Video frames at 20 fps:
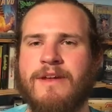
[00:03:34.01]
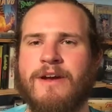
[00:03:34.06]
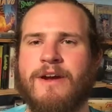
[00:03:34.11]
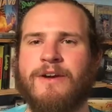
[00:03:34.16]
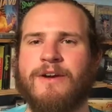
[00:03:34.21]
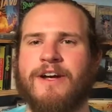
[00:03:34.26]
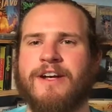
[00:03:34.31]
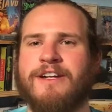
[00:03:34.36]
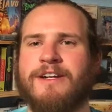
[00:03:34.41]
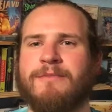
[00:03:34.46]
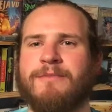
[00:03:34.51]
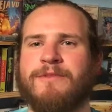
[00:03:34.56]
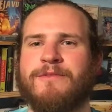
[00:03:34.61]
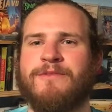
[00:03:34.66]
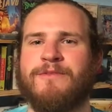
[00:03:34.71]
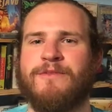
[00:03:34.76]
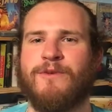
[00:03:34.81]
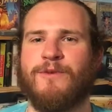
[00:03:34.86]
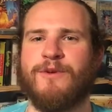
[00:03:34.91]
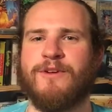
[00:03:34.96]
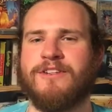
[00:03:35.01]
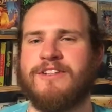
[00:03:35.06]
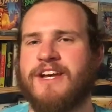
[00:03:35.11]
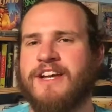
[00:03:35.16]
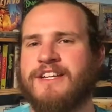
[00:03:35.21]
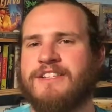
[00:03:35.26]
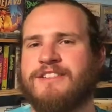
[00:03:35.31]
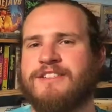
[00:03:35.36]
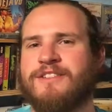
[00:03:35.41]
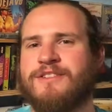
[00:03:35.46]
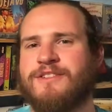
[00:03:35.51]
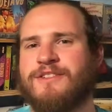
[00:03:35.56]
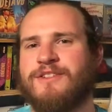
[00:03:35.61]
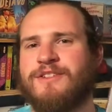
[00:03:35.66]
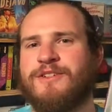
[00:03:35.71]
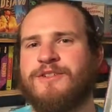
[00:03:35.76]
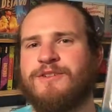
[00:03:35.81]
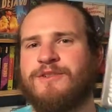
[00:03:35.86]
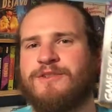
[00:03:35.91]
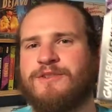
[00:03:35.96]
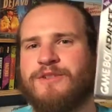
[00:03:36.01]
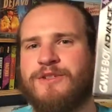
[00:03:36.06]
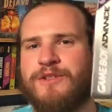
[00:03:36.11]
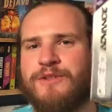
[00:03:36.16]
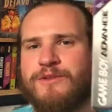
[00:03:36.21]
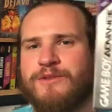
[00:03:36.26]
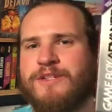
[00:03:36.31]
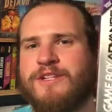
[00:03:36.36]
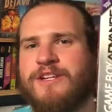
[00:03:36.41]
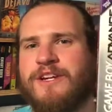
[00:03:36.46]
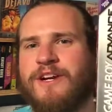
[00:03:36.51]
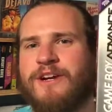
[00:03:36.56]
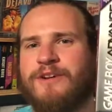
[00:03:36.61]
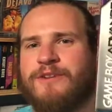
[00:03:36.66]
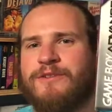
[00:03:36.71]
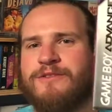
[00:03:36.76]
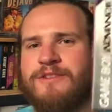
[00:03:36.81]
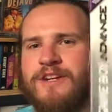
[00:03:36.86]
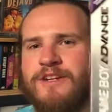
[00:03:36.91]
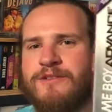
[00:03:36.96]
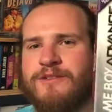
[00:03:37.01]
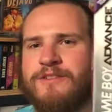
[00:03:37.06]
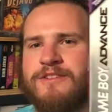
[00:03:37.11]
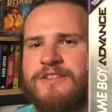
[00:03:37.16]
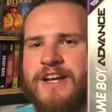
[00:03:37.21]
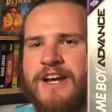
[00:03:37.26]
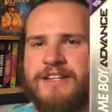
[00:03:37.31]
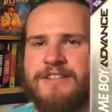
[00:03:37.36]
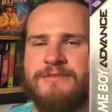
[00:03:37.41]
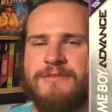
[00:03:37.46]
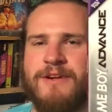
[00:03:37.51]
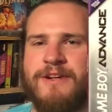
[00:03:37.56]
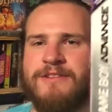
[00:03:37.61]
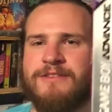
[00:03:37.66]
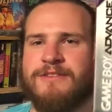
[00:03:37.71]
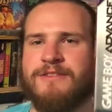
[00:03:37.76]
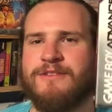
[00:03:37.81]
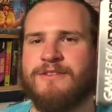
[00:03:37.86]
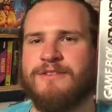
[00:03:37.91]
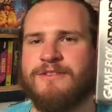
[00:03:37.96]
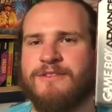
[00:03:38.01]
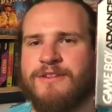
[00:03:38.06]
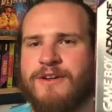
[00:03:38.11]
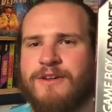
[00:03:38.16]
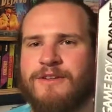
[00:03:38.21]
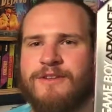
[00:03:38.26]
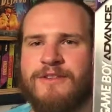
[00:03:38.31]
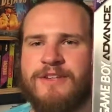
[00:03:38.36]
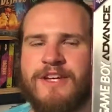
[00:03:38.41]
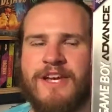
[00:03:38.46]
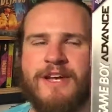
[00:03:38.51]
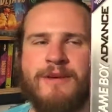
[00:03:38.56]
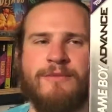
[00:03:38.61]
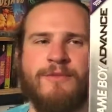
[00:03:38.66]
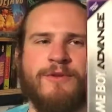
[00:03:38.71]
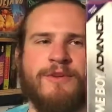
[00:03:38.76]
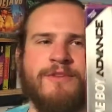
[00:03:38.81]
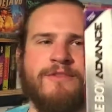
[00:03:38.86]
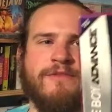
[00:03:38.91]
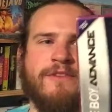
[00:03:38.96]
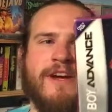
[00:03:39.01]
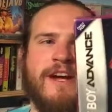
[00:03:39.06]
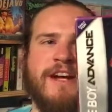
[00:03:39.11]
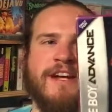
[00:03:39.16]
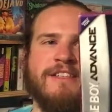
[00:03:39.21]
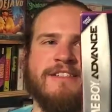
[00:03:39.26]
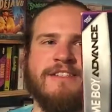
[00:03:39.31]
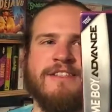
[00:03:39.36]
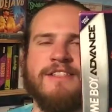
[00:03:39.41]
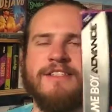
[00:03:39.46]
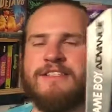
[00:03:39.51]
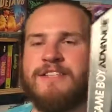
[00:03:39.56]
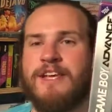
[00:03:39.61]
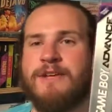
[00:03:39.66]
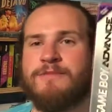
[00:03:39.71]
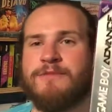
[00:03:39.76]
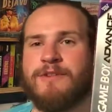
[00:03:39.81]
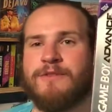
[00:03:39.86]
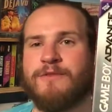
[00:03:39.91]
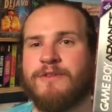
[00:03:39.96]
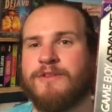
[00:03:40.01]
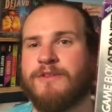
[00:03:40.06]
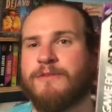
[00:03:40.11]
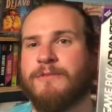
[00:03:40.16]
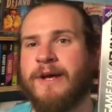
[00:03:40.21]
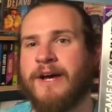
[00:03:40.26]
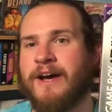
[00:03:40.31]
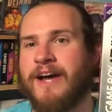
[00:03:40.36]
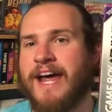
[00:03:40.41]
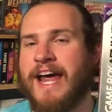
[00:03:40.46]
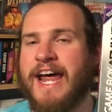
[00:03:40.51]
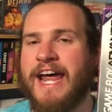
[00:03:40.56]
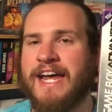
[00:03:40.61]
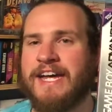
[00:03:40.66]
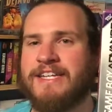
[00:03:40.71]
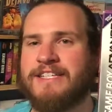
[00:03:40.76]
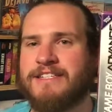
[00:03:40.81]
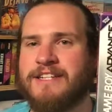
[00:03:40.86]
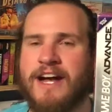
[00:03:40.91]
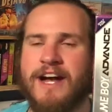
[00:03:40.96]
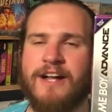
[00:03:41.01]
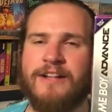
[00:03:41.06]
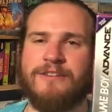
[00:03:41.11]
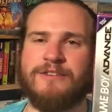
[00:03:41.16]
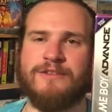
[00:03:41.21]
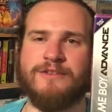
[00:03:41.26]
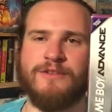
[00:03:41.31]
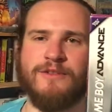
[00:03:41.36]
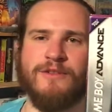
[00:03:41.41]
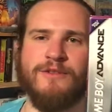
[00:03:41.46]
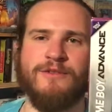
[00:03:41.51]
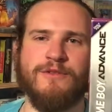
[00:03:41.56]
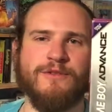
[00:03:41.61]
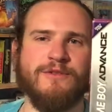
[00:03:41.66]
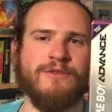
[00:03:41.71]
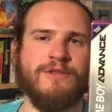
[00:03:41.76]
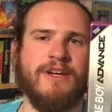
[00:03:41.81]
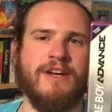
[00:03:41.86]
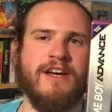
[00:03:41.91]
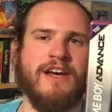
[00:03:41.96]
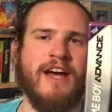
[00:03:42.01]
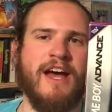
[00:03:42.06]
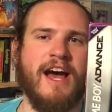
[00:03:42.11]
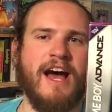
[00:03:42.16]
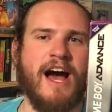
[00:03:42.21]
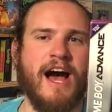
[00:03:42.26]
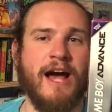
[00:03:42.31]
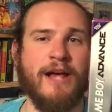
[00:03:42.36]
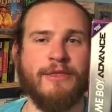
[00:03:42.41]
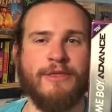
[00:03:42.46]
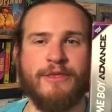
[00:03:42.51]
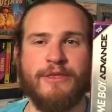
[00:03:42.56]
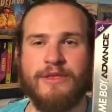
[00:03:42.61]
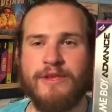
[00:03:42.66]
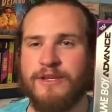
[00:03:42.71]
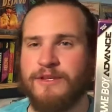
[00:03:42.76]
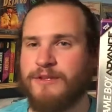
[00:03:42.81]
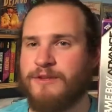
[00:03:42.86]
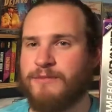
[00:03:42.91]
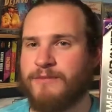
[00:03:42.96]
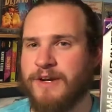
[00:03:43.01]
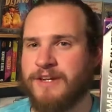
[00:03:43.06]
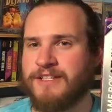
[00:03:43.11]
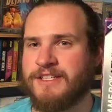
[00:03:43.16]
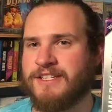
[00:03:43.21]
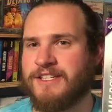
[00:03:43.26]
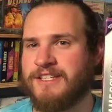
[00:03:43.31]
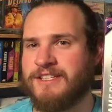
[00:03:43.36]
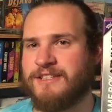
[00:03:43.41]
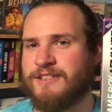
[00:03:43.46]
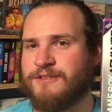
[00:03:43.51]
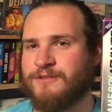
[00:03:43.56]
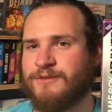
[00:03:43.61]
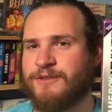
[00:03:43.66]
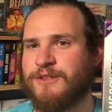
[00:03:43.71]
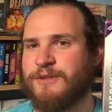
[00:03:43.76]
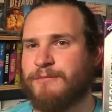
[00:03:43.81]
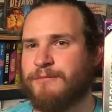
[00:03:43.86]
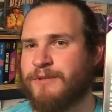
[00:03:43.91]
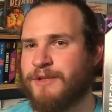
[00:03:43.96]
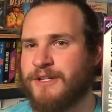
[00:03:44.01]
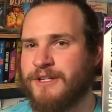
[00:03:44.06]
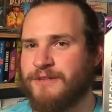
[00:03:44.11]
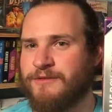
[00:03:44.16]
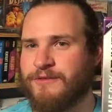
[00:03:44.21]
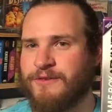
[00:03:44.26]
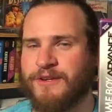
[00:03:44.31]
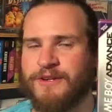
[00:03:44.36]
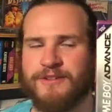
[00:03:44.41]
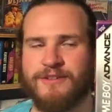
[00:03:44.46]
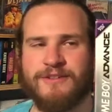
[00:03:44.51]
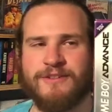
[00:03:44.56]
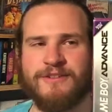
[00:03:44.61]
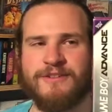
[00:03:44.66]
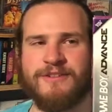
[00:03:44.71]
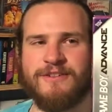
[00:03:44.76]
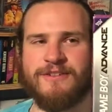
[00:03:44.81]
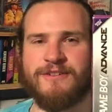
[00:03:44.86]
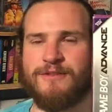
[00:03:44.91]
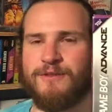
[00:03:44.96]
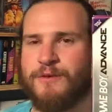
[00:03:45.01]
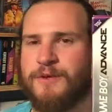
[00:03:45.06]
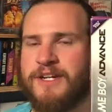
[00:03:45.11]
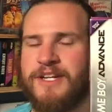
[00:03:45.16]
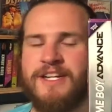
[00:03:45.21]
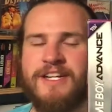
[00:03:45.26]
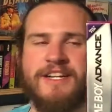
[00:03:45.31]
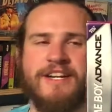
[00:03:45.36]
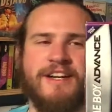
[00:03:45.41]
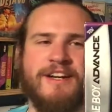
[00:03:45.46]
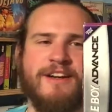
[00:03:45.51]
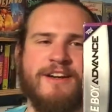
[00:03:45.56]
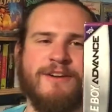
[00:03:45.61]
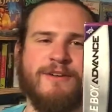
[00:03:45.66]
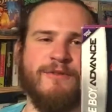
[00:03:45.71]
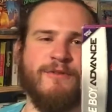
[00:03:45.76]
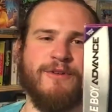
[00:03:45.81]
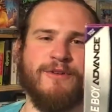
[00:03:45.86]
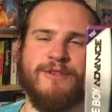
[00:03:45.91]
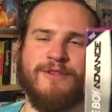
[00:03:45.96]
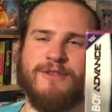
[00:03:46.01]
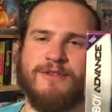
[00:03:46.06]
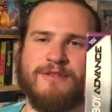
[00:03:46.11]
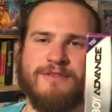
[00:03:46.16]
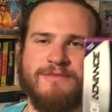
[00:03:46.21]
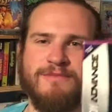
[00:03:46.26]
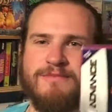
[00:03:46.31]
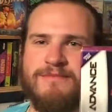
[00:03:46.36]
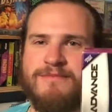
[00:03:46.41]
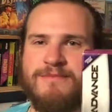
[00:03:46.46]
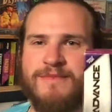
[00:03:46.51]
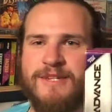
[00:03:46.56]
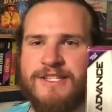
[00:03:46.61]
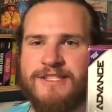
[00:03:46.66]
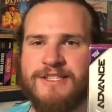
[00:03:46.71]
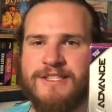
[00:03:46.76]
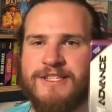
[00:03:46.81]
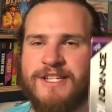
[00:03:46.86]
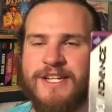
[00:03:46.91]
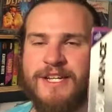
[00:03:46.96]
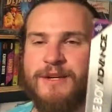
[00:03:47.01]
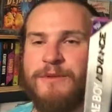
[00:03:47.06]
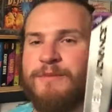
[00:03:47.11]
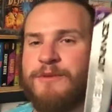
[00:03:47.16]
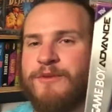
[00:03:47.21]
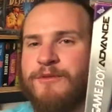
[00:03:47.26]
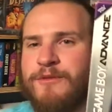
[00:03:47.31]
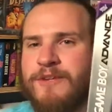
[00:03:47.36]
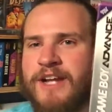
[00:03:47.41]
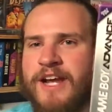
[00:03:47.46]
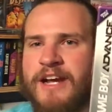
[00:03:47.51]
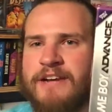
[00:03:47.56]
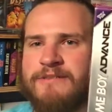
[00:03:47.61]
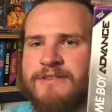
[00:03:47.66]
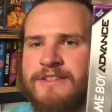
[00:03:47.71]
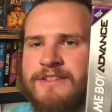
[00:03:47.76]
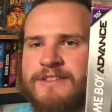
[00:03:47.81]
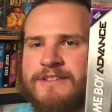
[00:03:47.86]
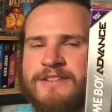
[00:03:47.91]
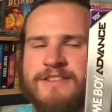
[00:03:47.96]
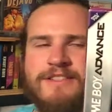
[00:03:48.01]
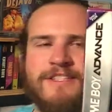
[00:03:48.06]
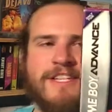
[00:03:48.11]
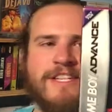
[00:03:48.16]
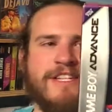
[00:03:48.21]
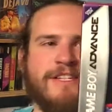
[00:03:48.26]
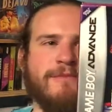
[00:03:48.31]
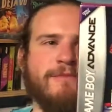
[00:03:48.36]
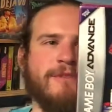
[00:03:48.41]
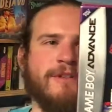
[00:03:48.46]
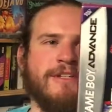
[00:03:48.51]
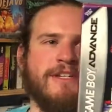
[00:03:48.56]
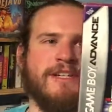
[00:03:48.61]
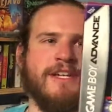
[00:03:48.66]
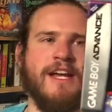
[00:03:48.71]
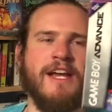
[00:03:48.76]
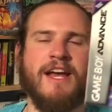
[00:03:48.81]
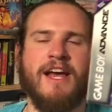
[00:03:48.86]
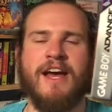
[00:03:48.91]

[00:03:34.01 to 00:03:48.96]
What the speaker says: Okay, number 4 takes us to Yu-Gi-Oh! Dungeon Dice Monsters on the Game Boy Advance. This game's going to run you about $8 loose. I think you might can get this one complete for under 20, which is a deal, but you wouldn't have to get it complete.